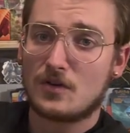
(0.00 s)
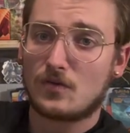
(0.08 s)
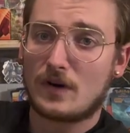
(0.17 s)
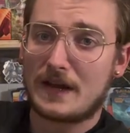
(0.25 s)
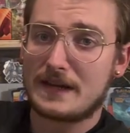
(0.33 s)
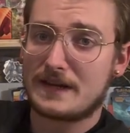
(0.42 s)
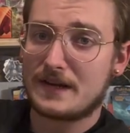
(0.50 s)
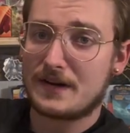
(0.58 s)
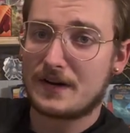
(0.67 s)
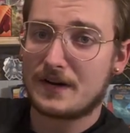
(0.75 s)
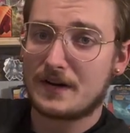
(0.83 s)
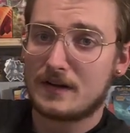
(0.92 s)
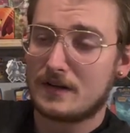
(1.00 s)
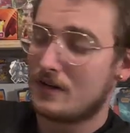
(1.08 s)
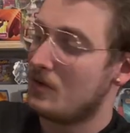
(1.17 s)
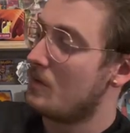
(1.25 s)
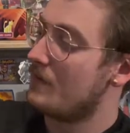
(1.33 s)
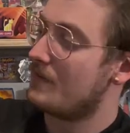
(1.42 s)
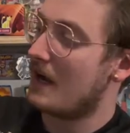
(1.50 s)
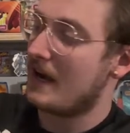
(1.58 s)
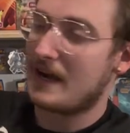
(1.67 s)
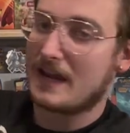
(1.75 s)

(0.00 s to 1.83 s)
right here. We've got